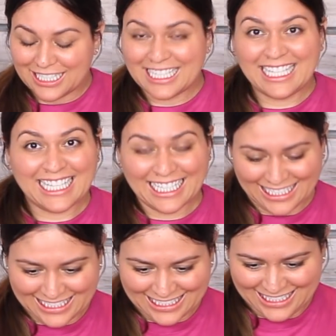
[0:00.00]

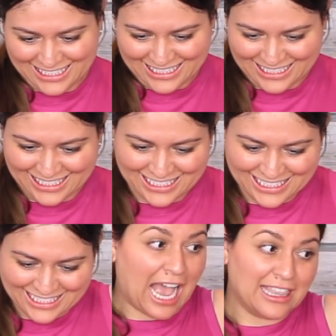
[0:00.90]

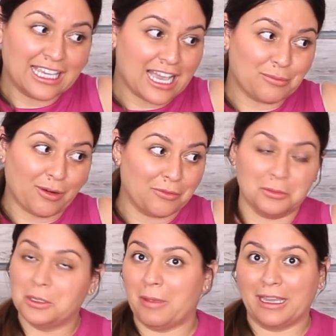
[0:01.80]
I think I could
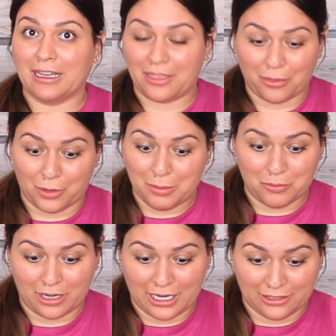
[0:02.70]
probably make like 3
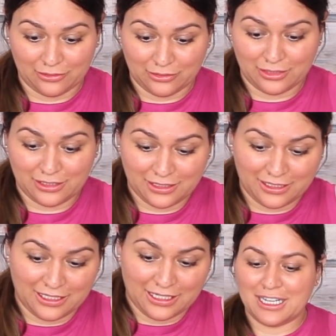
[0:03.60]
more candles.
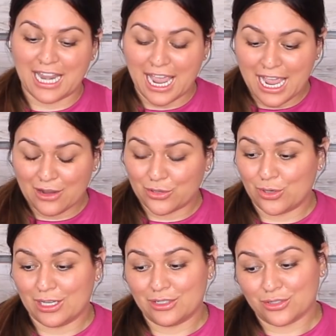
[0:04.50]
Now
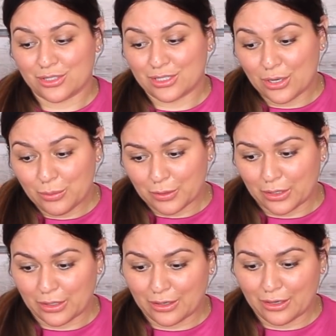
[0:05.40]
you get your
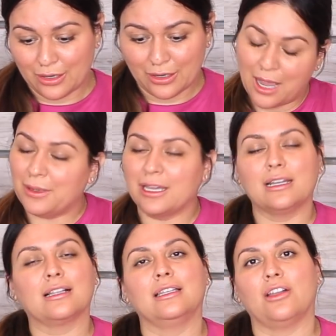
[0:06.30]
scooper. How am I
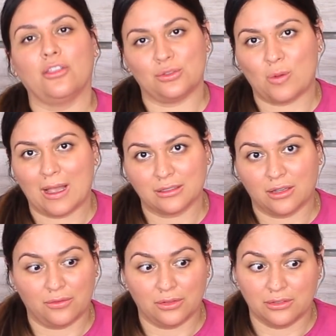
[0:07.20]
gonna clean all this
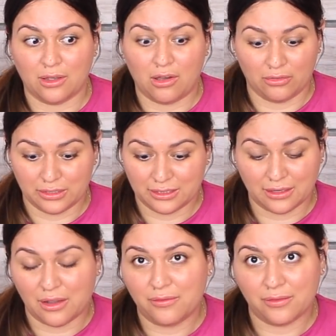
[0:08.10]
wax off all this
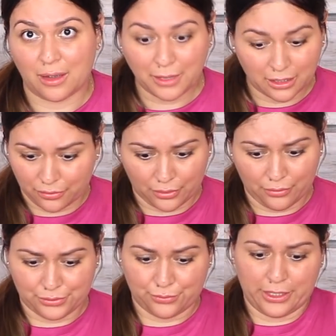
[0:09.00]
stuff? I'm not gonna throw this